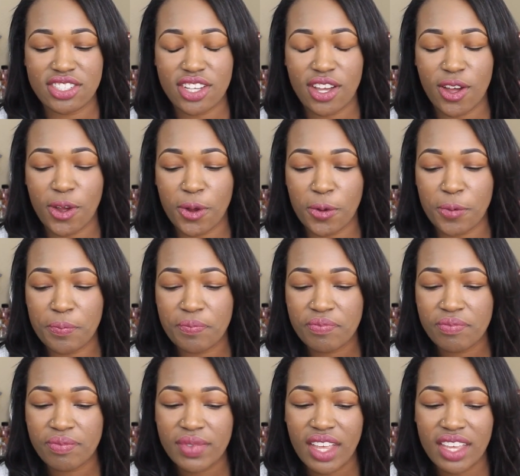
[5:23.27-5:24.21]
So
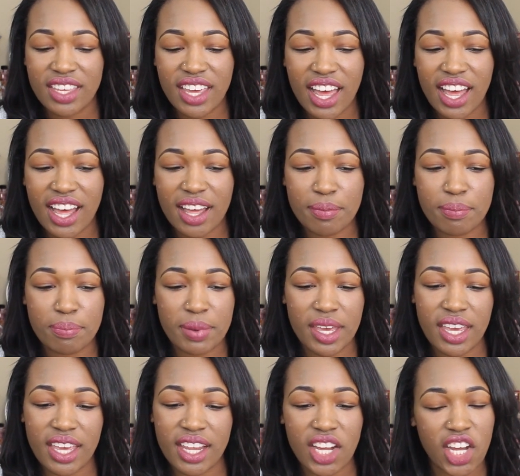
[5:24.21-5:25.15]
yeah,
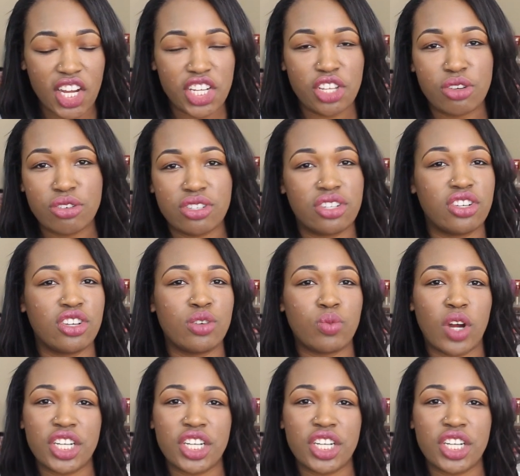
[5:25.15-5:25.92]
being on YouTube,